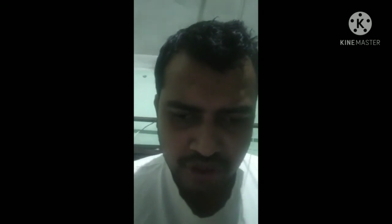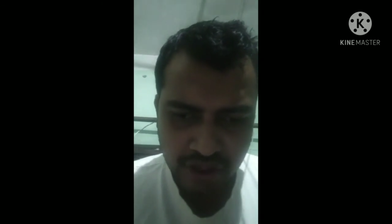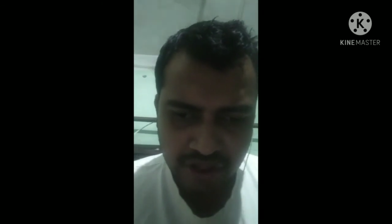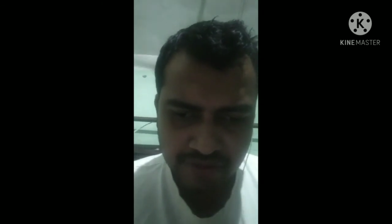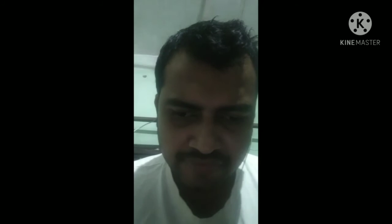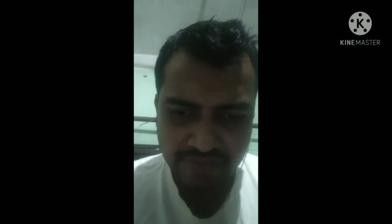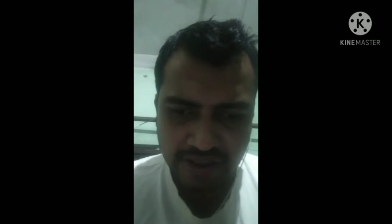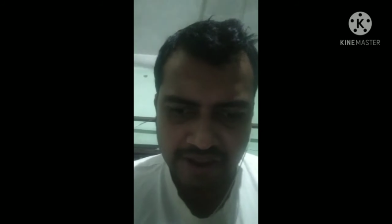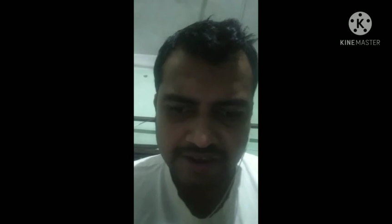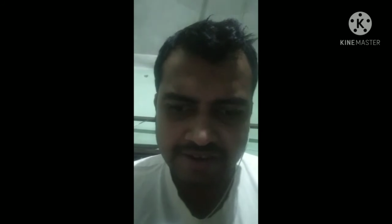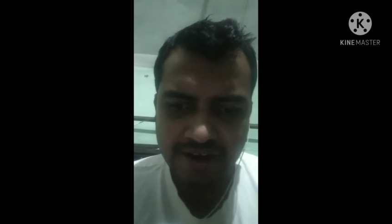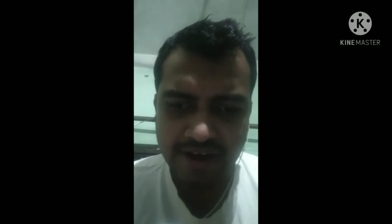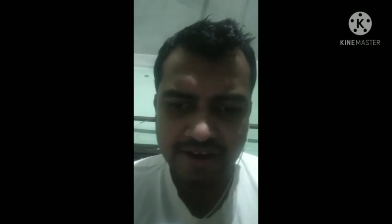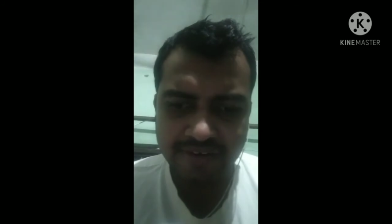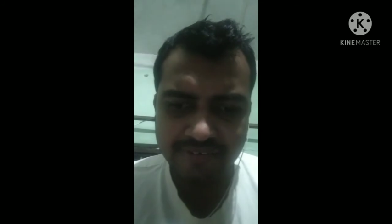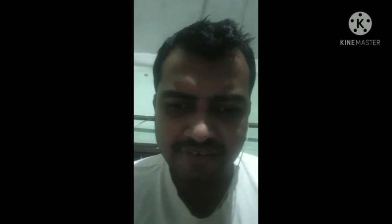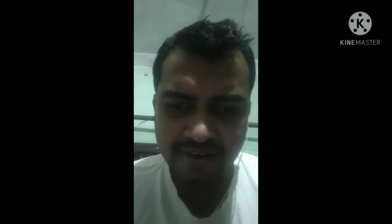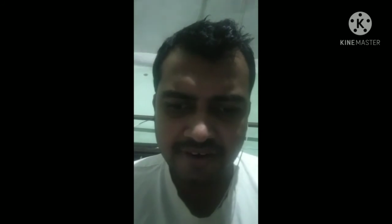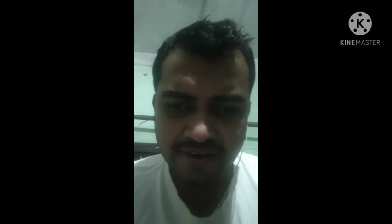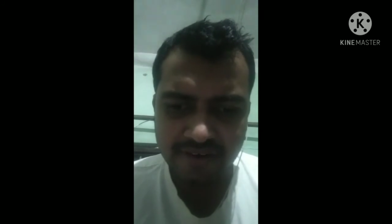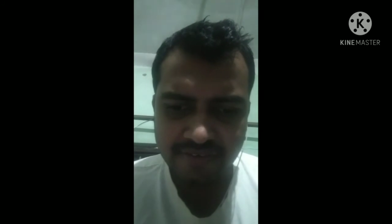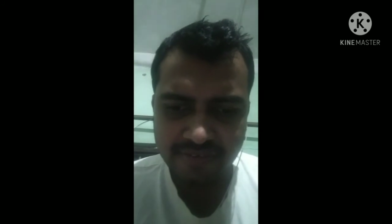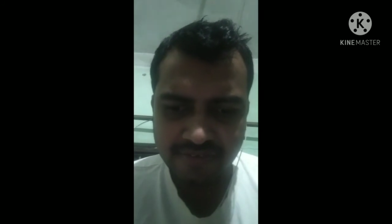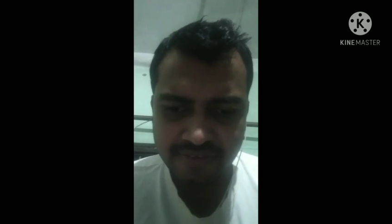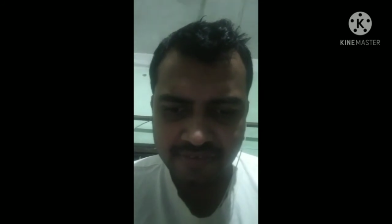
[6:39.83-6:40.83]

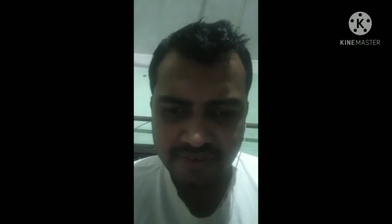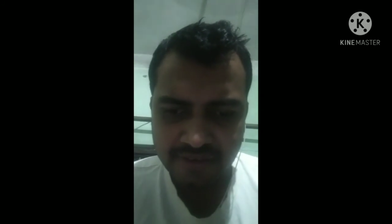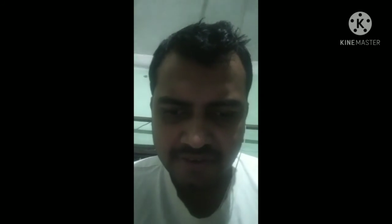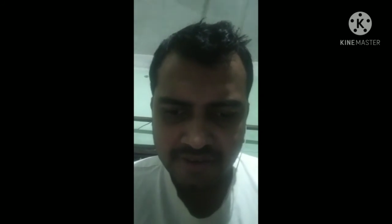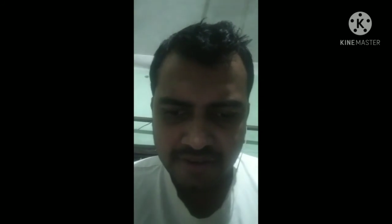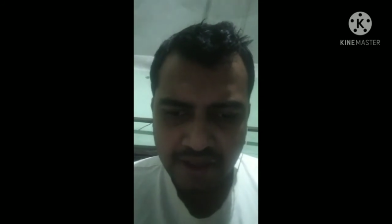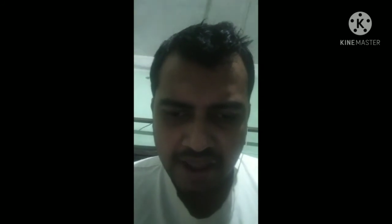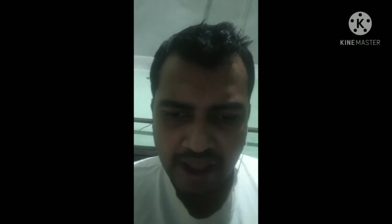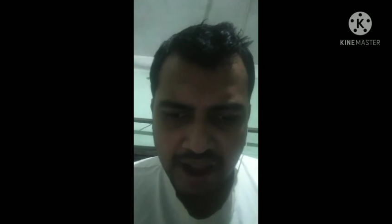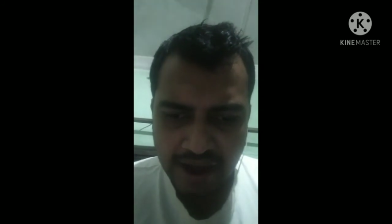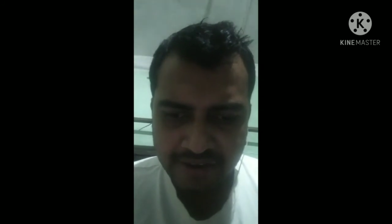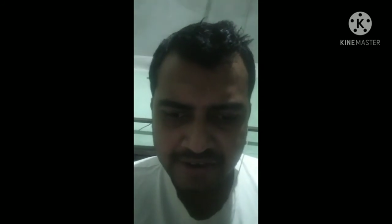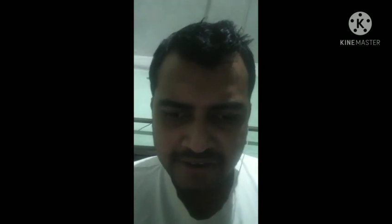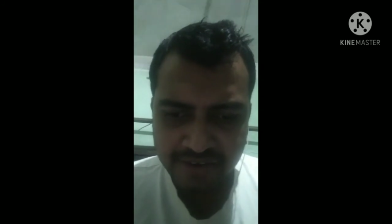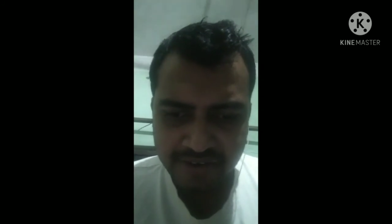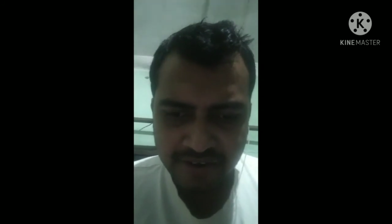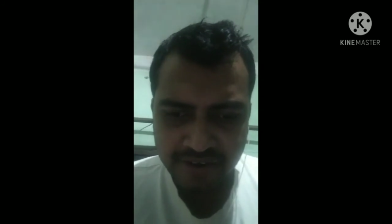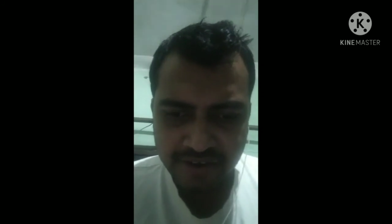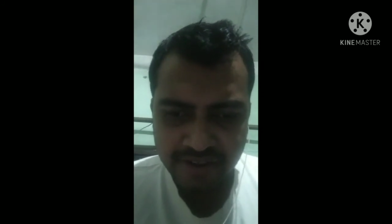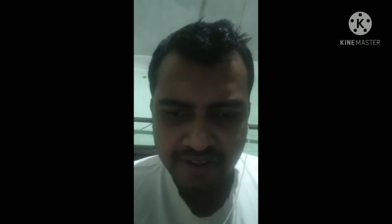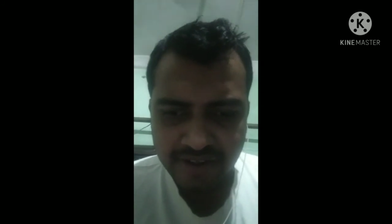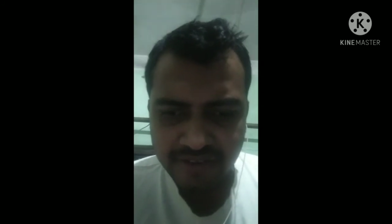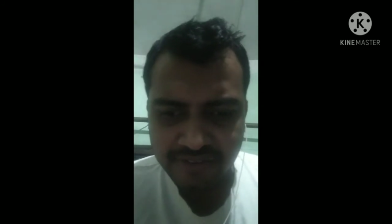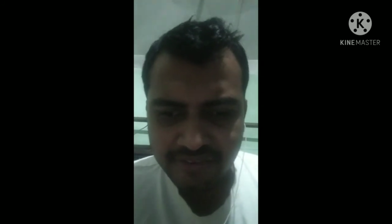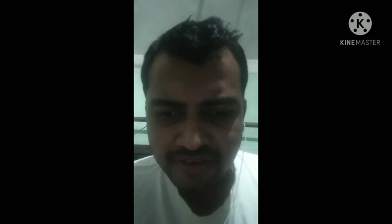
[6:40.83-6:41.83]
synergids, and it
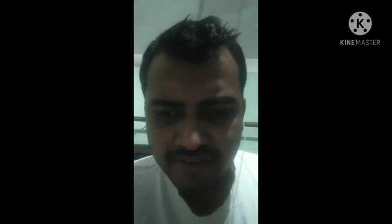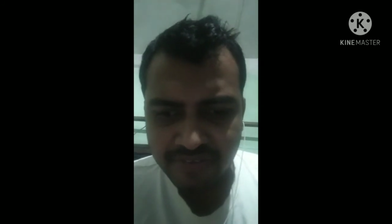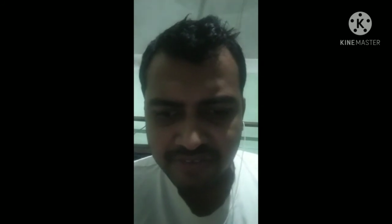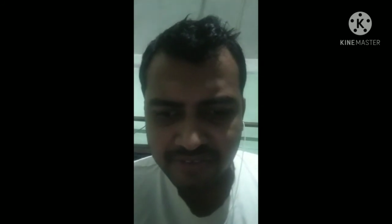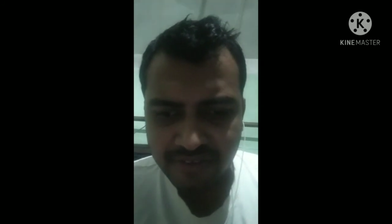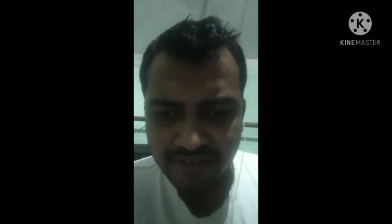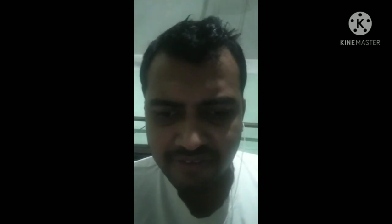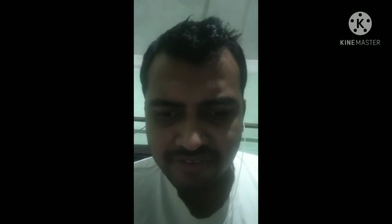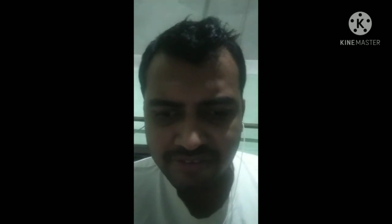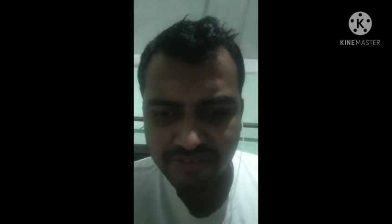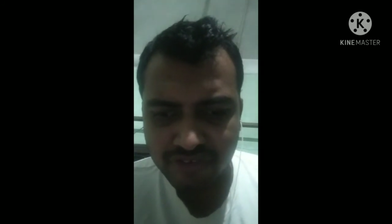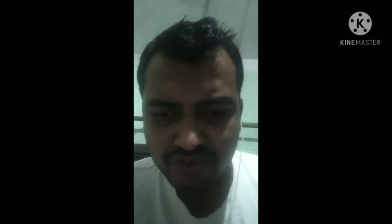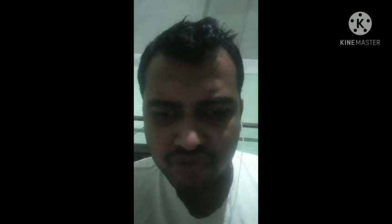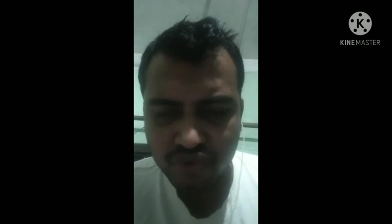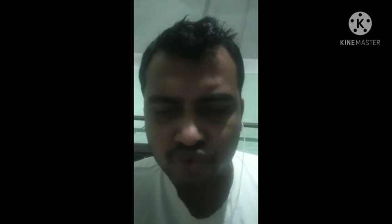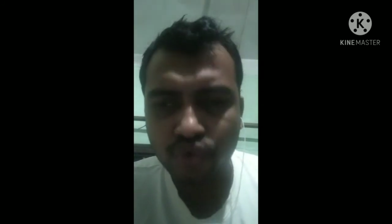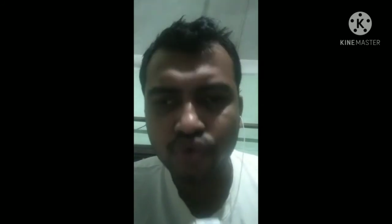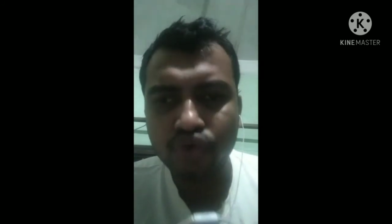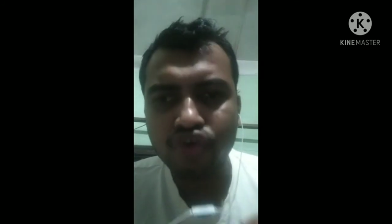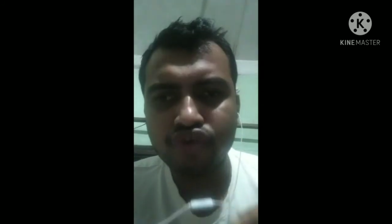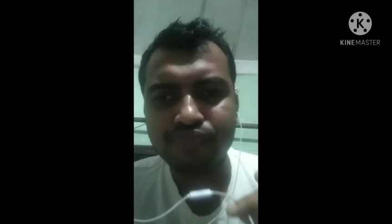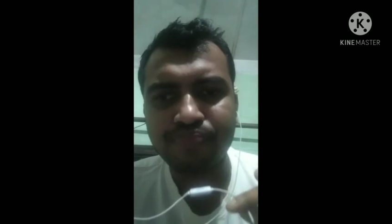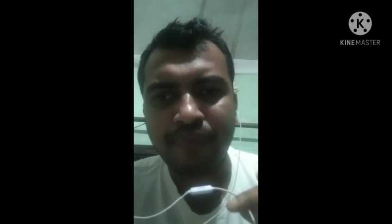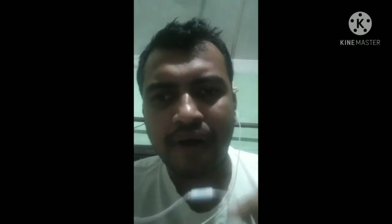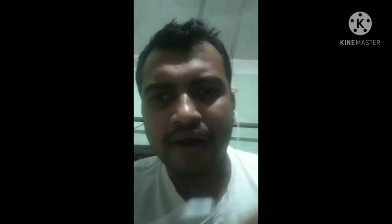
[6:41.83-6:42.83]
releases its two
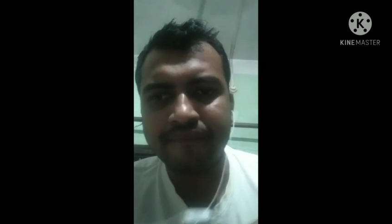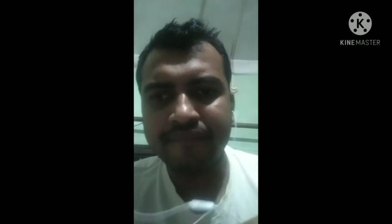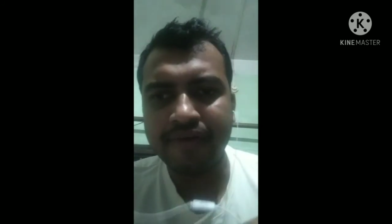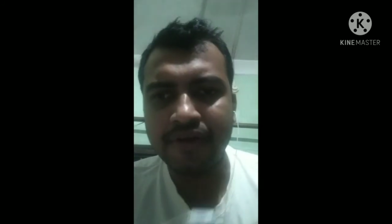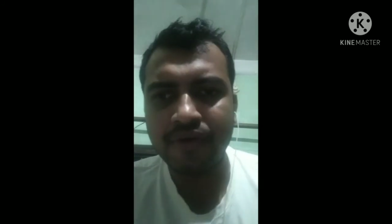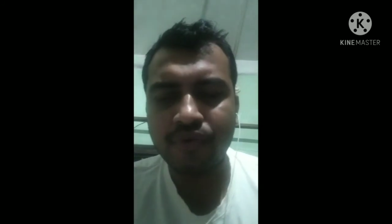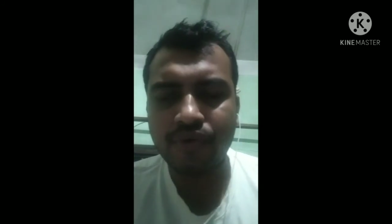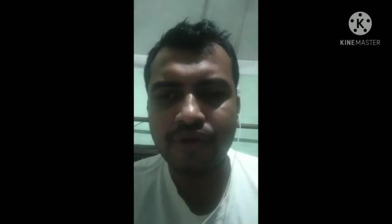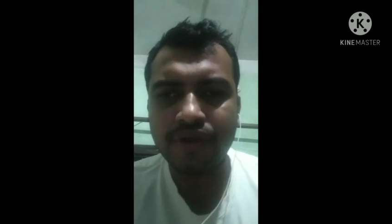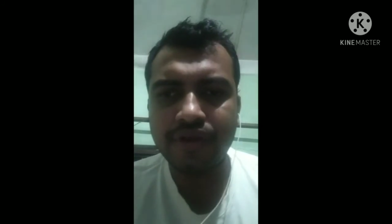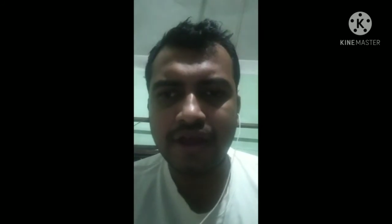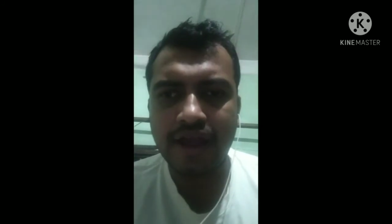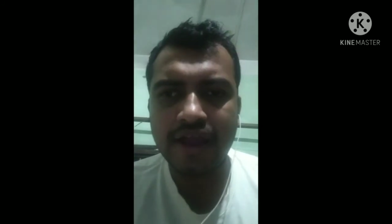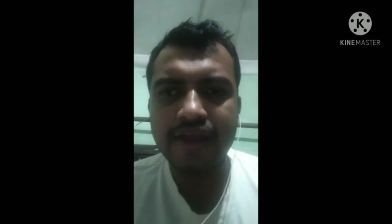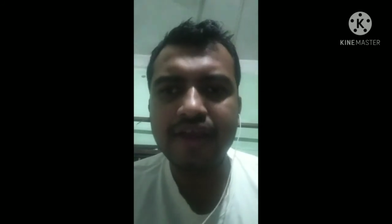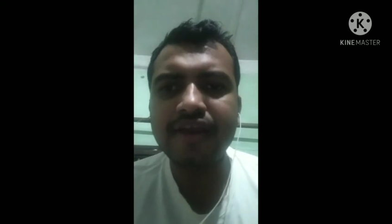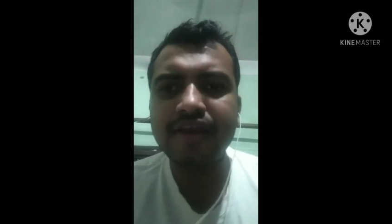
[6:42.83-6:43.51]
sperm nuclei.